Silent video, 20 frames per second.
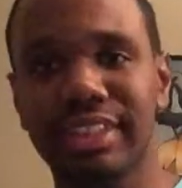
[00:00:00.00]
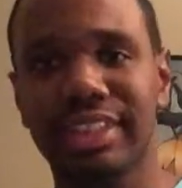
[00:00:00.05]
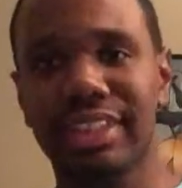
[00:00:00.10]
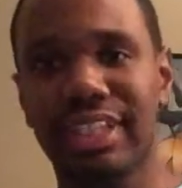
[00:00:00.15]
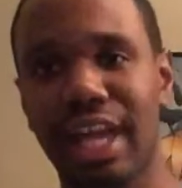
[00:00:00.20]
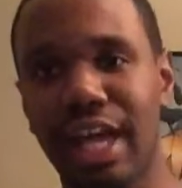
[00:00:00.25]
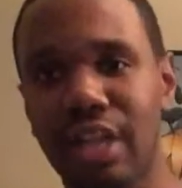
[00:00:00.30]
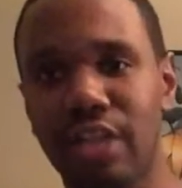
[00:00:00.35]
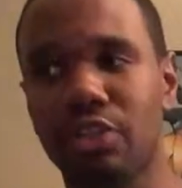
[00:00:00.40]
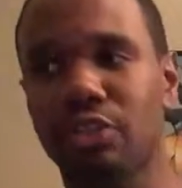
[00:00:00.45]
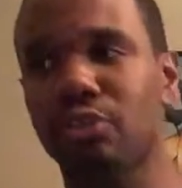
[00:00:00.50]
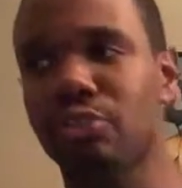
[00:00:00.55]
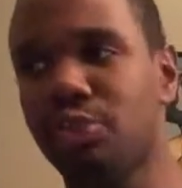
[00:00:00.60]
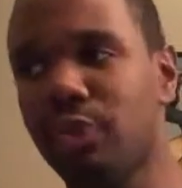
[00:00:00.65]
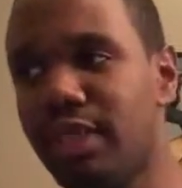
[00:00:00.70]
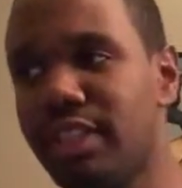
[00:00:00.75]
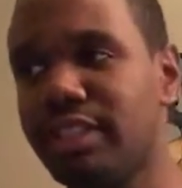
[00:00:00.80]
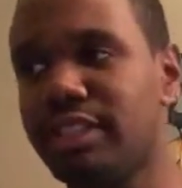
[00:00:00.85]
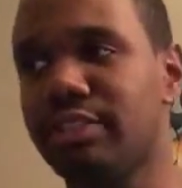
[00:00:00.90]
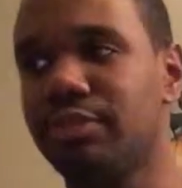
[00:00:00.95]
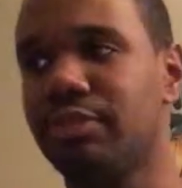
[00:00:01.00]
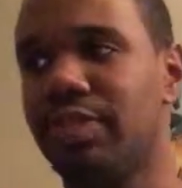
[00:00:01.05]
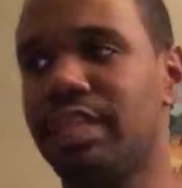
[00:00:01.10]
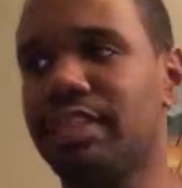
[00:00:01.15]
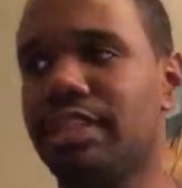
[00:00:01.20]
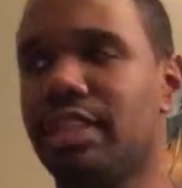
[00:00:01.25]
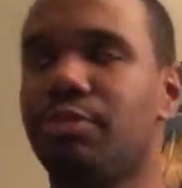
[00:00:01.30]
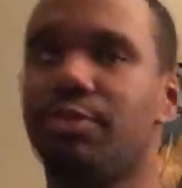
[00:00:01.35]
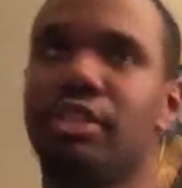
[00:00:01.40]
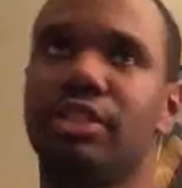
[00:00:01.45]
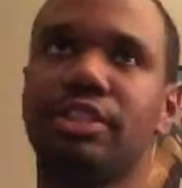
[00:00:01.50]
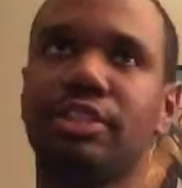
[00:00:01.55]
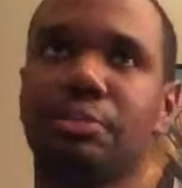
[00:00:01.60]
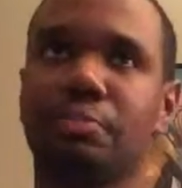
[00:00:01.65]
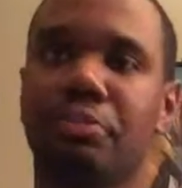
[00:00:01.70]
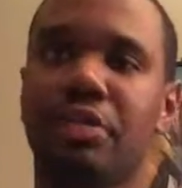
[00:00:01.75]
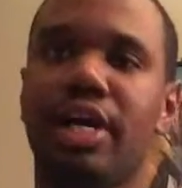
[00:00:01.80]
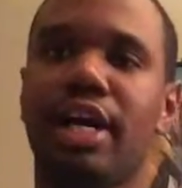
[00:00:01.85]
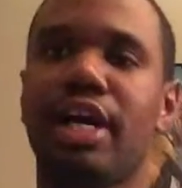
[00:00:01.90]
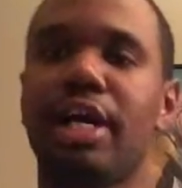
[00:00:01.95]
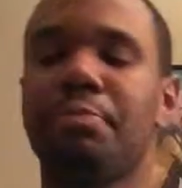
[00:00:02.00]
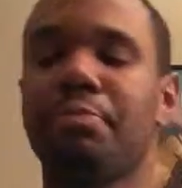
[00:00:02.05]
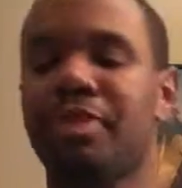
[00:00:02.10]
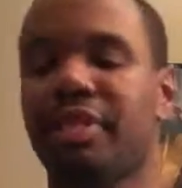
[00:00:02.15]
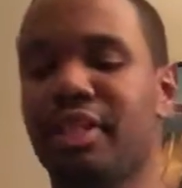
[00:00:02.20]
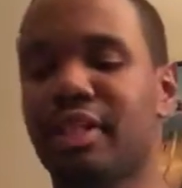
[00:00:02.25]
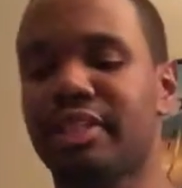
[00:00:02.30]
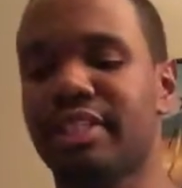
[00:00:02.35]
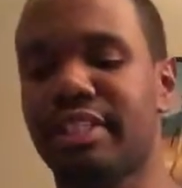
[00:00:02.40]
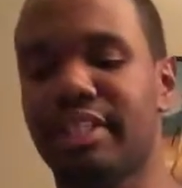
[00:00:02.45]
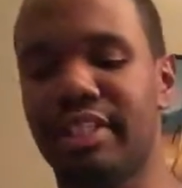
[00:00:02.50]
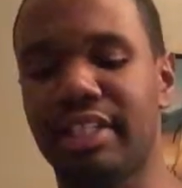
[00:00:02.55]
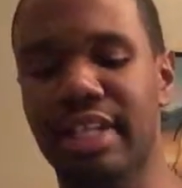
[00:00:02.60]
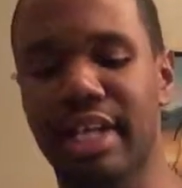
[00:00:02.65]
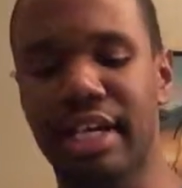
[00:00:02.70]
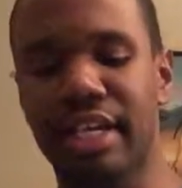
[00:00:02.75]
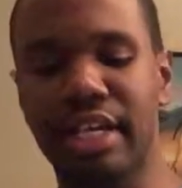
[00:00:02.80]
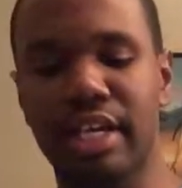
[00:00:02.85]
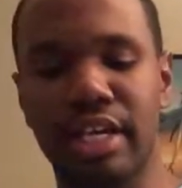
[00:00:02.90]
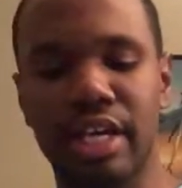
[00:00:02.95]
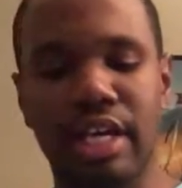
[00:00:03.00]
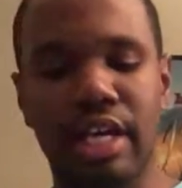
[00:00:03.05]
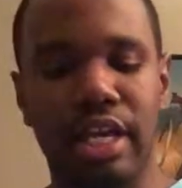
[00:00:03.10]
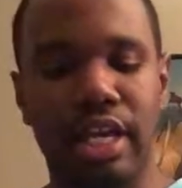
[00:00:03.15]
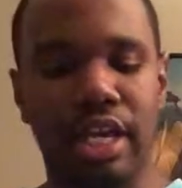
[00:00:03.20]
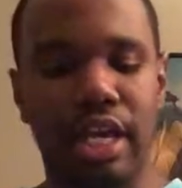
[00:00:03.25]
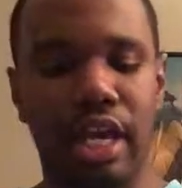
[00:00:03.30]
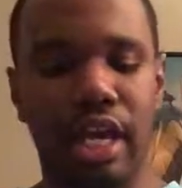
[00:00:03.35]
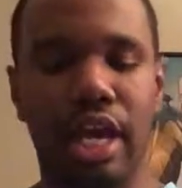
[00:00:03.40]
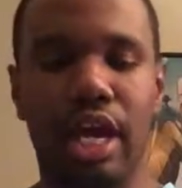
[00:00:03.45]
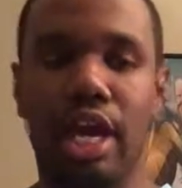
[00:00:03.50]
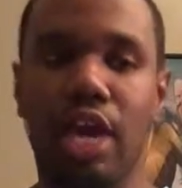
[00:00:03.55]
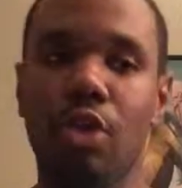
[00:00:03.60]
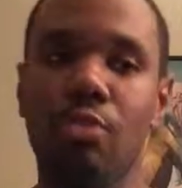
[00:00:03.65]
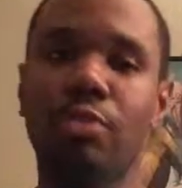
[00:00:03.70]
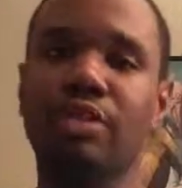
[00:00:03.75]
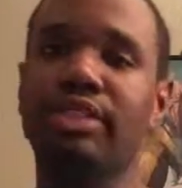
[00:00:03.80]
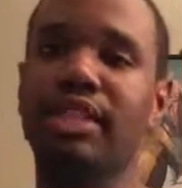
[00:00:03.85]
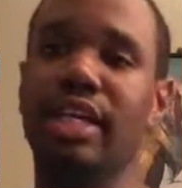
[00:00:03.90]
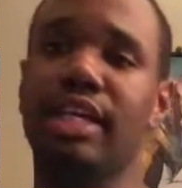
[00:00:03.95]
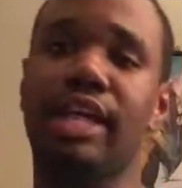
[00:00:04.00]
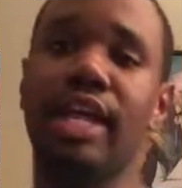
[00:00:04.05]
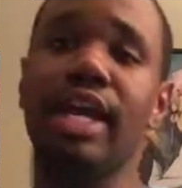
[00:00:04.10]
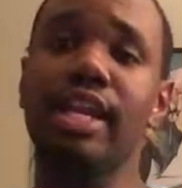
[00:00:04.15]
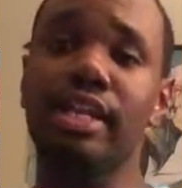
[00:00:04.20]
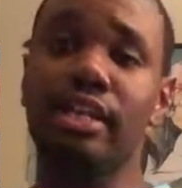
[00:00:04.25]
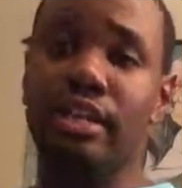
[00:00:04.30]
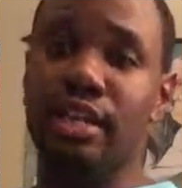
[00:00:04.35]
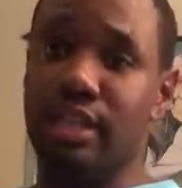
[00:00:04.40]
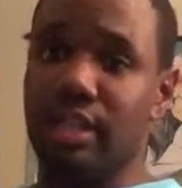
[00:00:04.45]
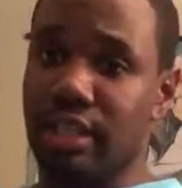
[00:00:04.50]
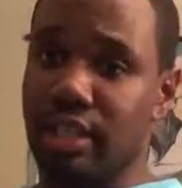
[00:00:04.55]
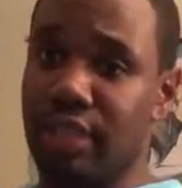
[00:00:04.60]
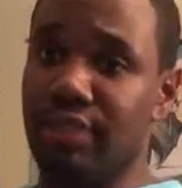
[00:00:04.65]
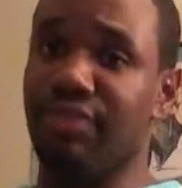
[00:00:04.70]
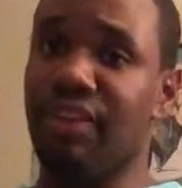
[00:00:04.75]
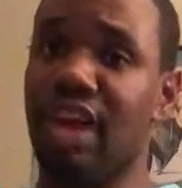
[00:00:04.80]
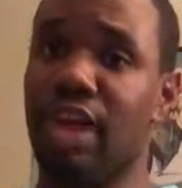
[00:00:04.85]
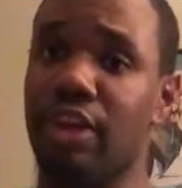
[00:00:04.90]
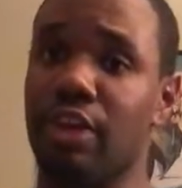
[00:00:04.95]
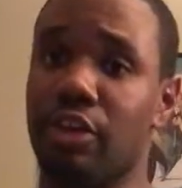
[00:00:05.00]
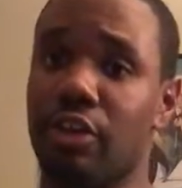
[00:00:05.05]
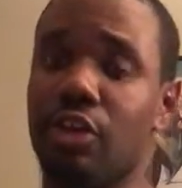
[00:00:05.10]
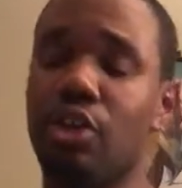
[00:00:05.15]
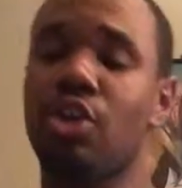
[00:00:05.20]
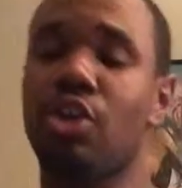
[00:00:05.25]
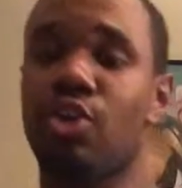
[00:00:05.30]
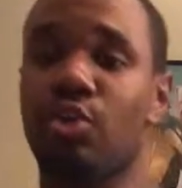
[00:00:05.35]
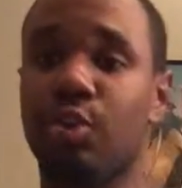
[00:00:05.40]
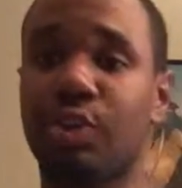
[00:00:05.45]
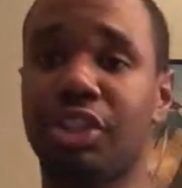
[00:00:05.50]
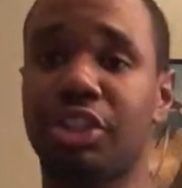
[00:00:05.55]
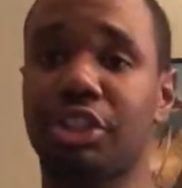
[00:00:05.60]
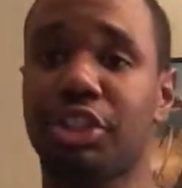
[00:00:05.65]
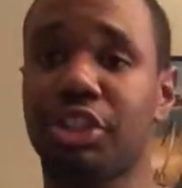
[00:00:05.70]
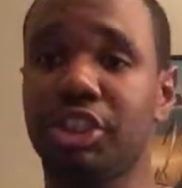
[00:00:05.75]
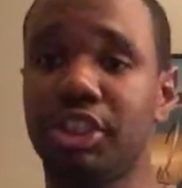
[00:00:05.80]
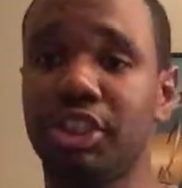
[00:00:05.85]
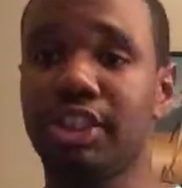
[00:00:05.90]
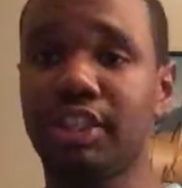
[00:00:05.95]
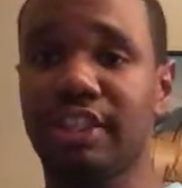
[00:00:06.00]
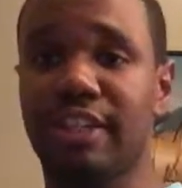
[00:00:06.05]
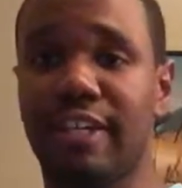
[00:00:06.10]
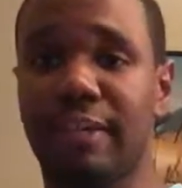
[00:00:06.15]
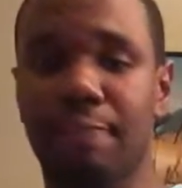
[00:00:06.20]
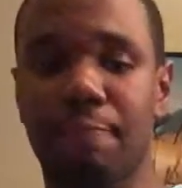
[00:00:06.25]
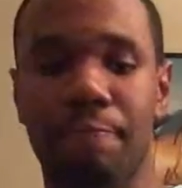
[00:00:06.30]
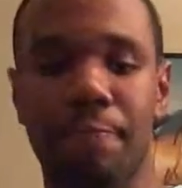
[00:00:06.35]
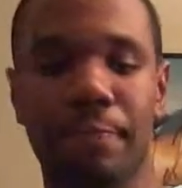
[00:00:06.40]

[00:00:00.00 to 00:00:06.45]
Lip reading: It got a little twist when I said where's the plot at, because at the end, it ended in a cliffhanger when she said